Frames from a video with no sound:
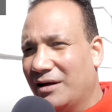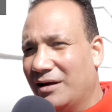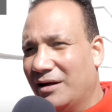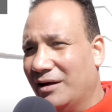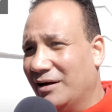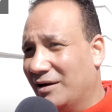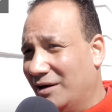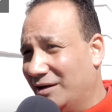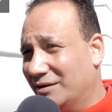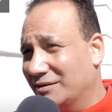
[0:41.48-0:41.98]

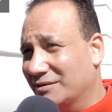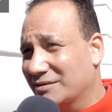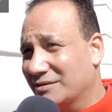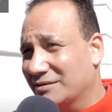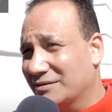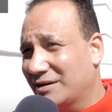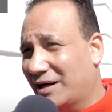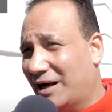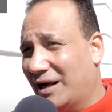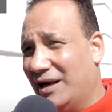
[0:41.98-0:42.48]
England.
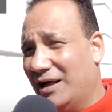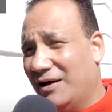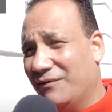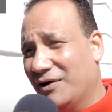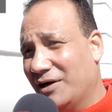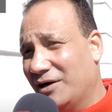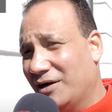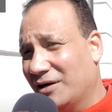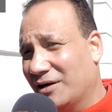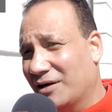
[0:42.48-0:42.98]
I
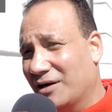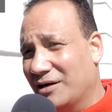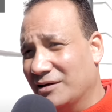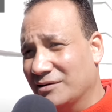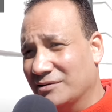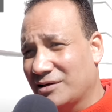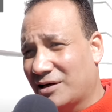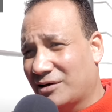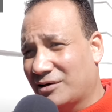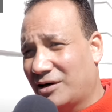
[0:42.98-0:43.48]
live in
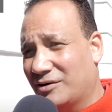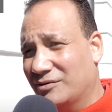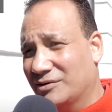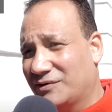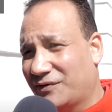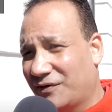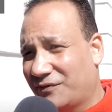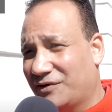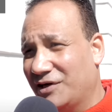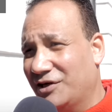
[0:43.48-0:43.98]
England
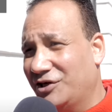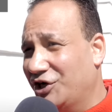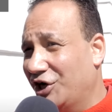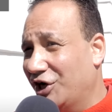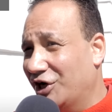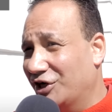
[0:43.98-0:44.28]
around 15